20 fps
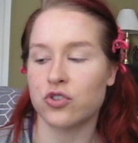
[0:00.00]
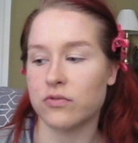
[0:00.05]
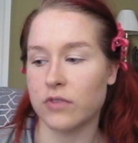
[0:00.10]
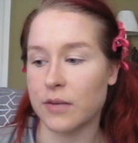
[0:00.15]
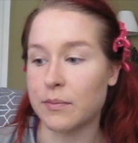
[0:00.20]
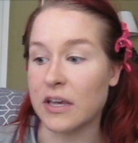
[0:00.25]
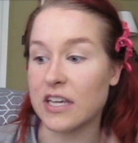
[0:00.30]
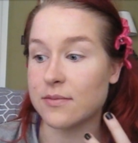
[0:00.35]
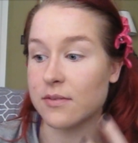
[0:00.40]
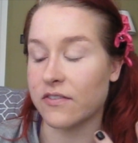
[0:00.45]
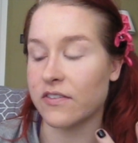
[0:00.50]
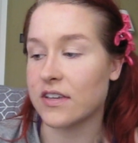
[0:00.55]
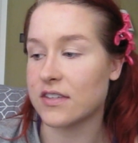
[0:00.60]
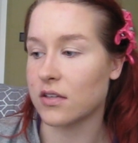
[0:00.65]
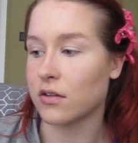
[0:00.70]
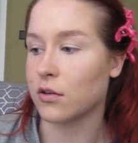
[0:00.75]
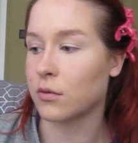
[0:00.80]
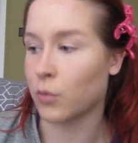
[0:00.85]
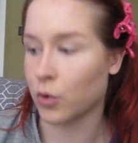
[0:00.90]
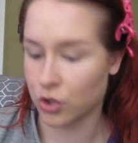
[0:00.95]
it makes my face
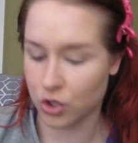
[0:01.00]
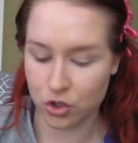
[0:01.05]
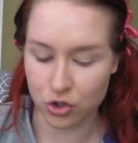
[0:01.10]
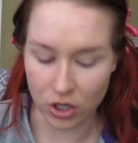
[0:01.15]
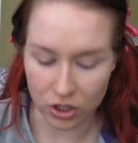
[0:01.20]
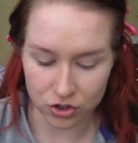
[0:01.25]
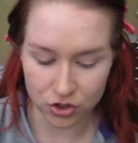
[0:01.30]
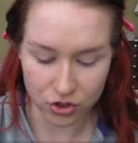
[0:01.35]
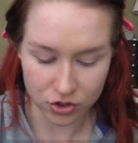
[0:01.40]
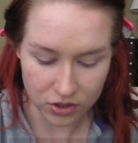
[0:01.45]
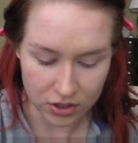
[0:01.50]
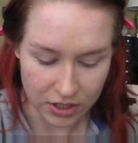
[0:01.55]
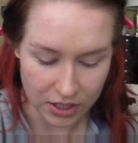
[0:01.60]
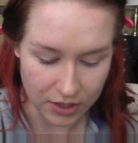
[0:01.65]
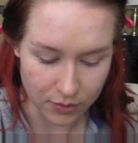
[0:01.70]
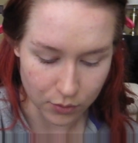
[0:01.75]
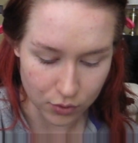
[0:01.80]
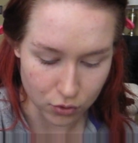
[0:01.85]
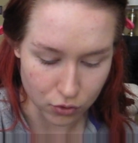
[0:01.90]
a little more structured than I would